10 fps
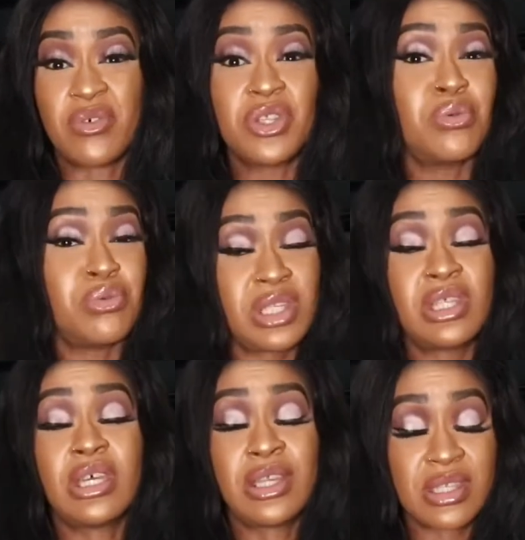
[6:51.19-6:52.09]

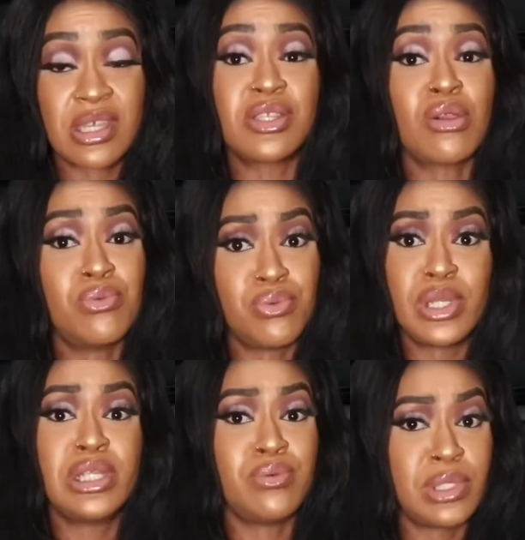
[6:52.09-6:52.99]
And the scents are
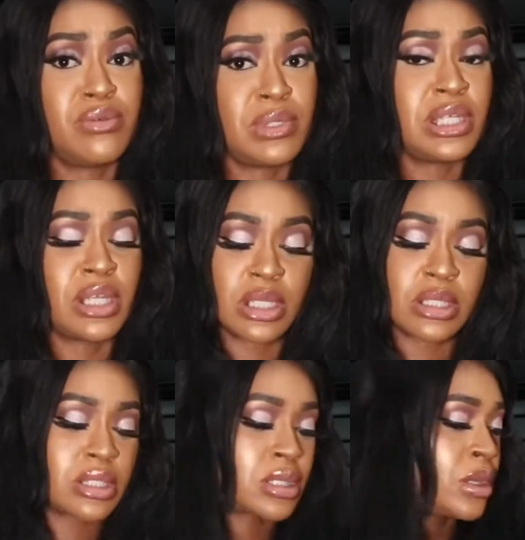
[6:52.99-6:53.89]
really, really, really
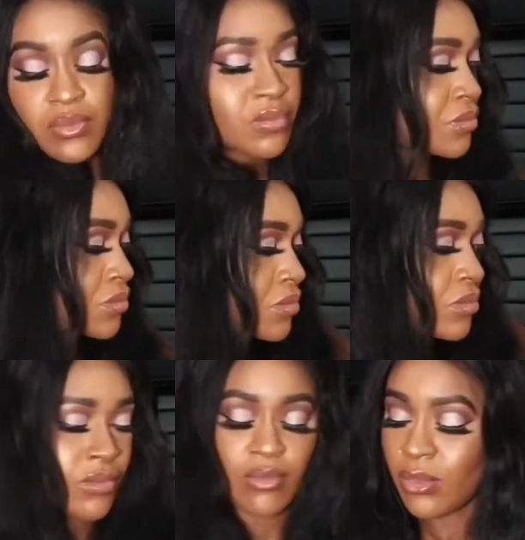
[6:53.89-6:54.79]
nice.
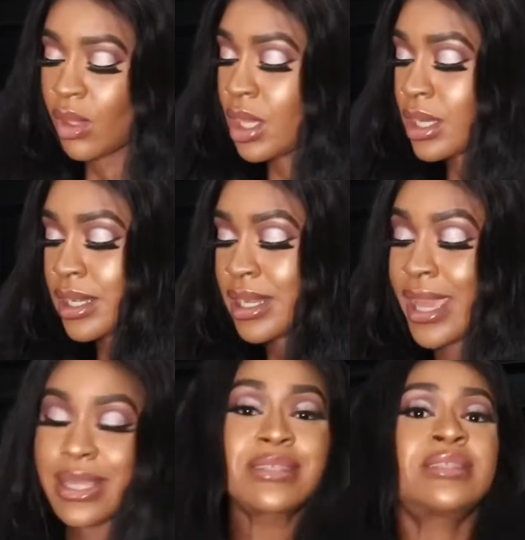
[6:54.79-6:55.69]

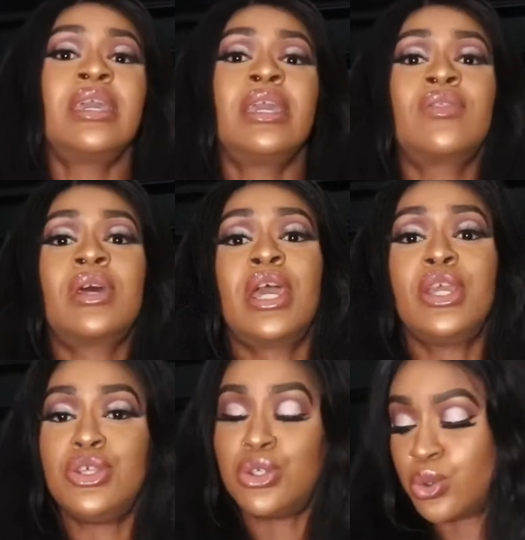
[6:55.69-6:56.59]
Next thing that
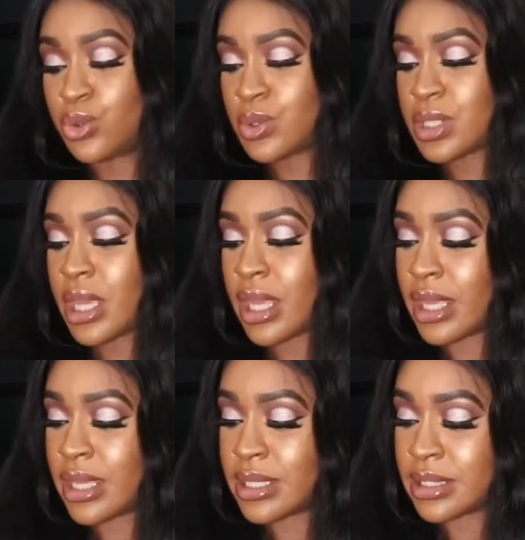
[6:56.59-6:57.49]
I use
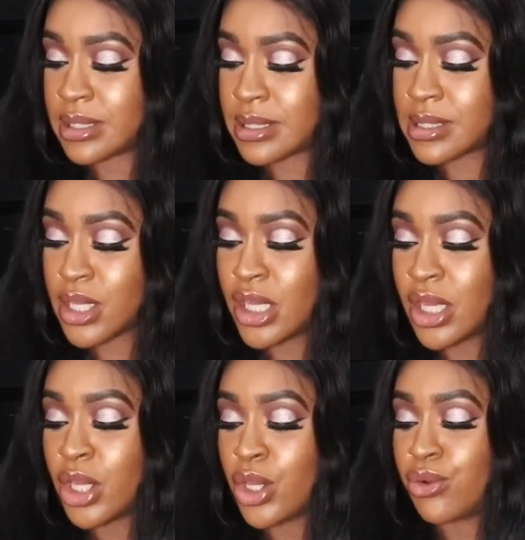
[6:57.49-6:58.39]
is
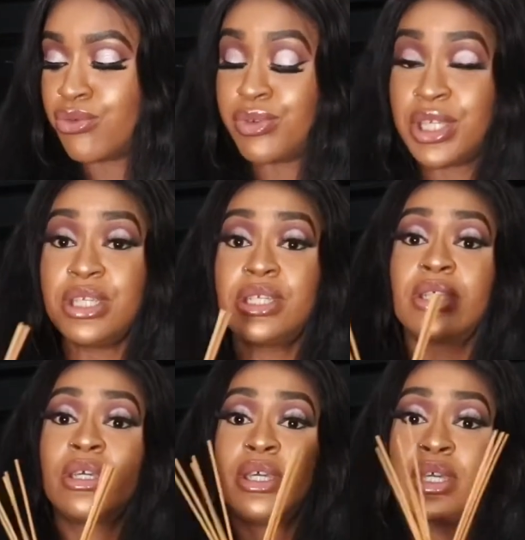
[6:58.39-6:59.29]
reed
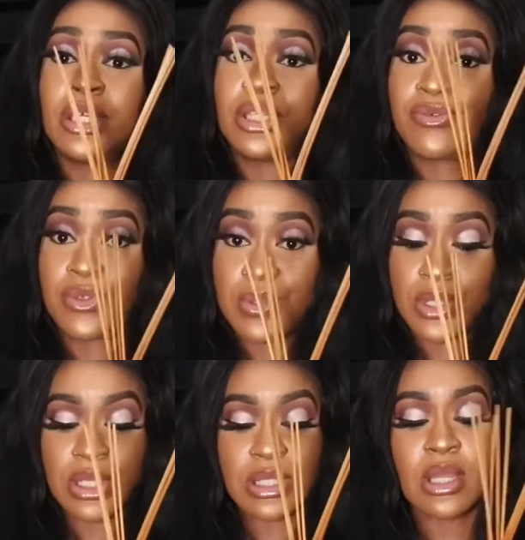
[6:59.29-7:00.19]

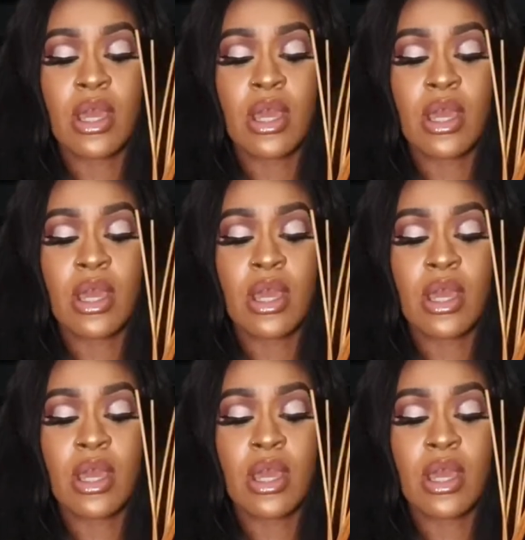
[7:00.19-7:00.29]
diffusers.